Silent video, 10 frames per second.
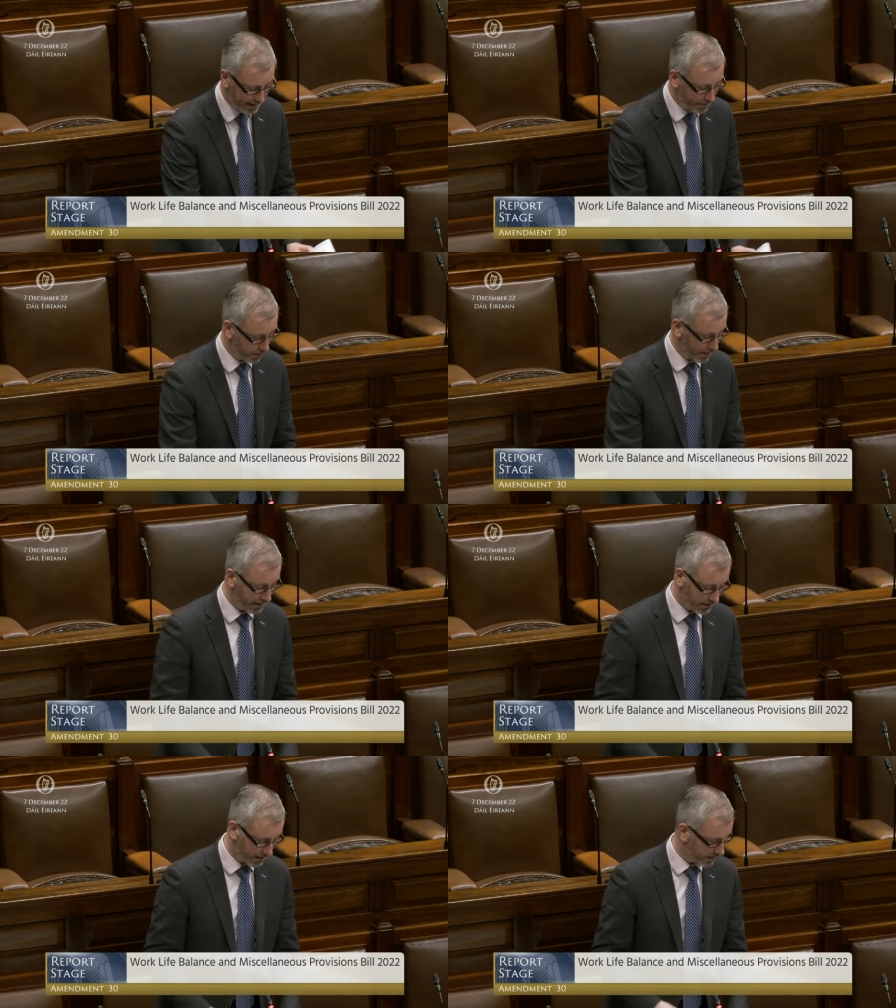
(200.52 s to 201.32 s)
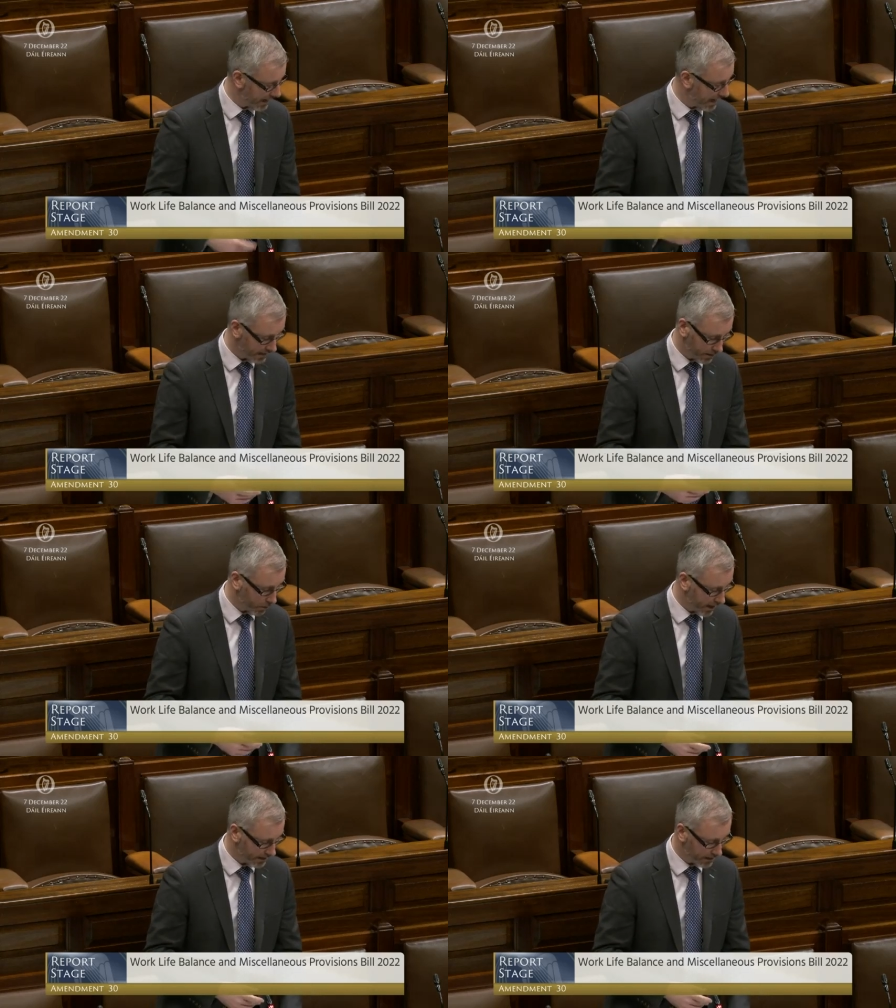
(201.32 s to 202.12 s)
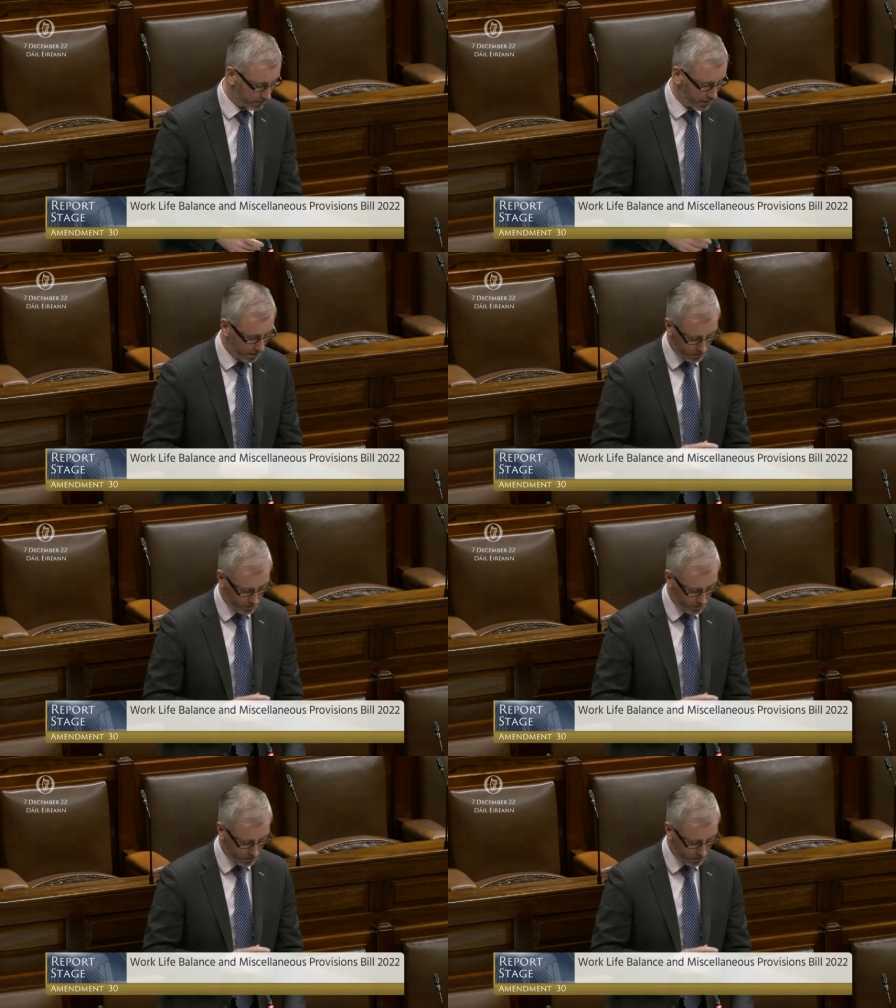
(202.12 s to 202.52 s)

implementing it again in a way that, you